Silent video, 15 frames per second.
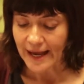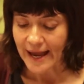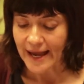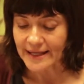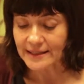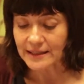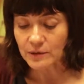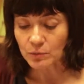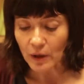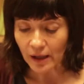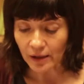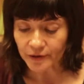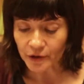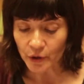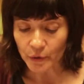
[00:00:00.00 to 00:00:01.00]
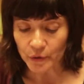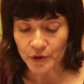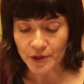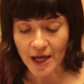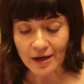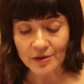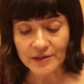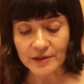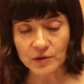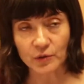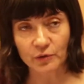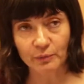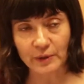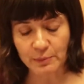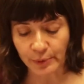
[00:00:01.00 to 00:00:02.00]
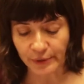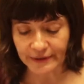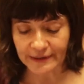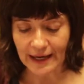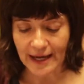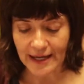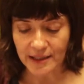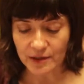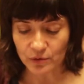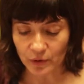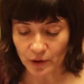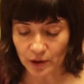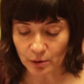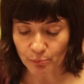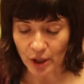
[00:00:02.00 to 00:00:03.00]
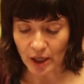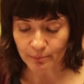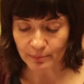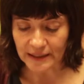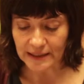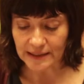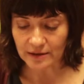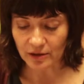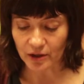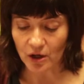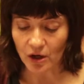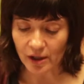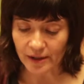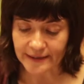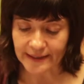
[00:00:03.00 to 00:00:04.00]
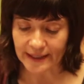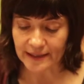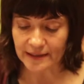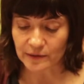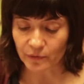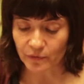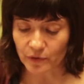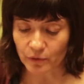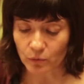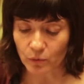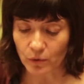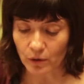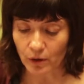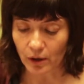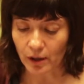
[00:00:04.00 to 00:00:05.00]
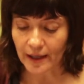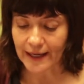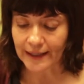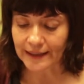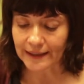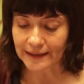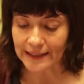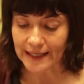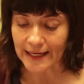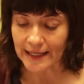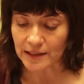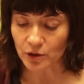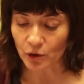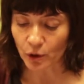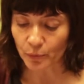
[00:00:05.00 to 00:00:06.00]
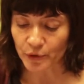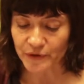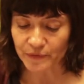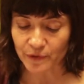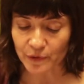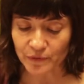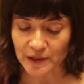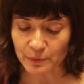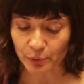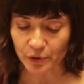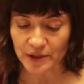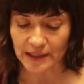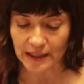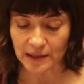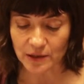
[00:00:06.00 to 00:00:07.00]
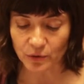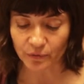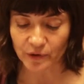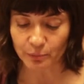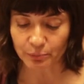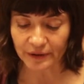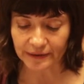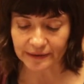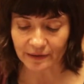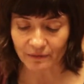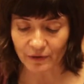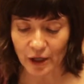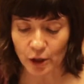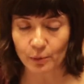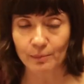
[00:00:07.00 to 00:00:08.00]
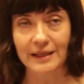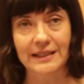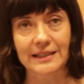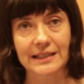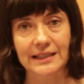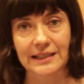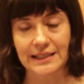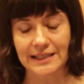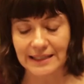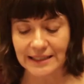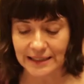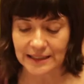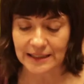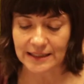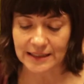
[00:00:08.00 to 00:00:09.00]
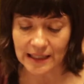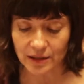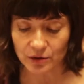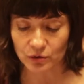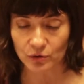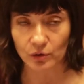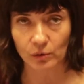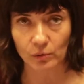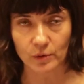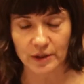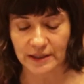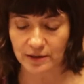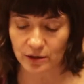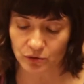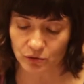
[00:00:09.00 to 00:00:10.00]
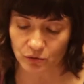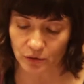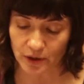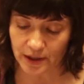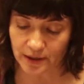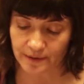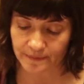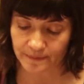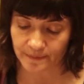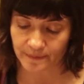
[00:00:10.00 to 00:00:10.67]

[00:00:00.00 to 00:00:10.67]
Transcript: As is well known, thousands of people died during the bombings on all sides of the war, and in the end, almost 50% of the built environment in the city center was destroyed.